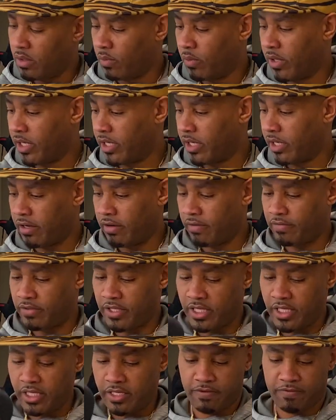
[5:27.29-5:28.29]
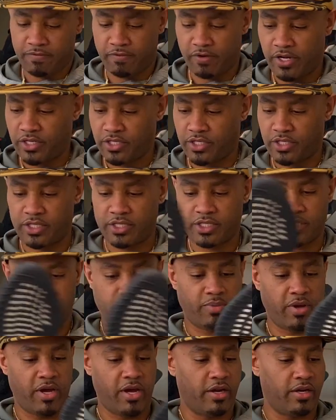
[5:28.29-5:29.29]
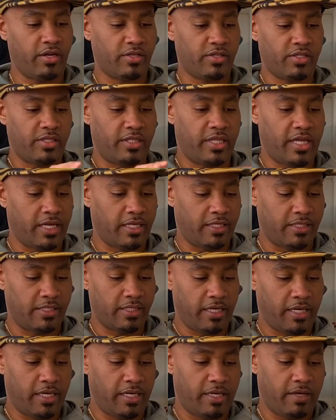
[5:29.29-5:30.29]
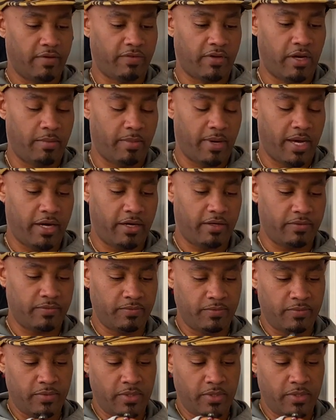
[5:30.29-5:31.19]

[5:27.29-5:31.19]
one of the freshest pairs that have come out.